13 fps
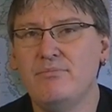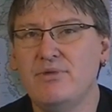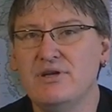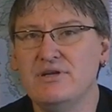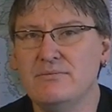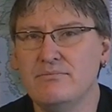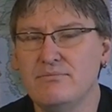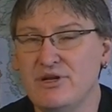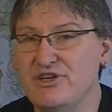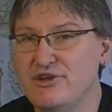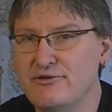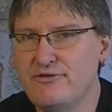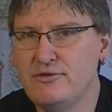
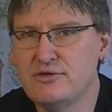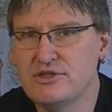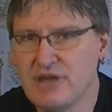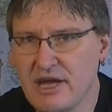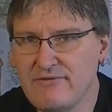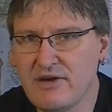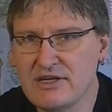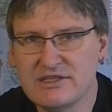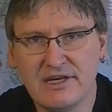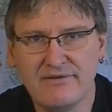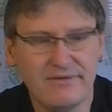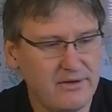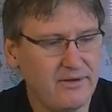but near future sci-fi
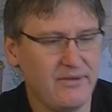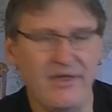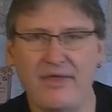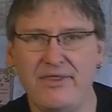stuff.